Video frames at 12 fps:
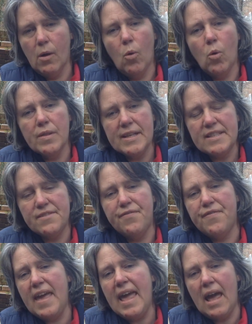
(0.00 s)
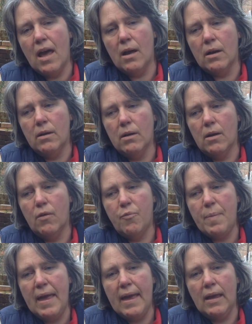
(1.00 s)
All this fear of
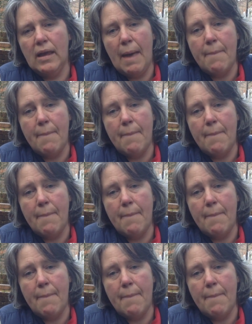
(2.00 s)
being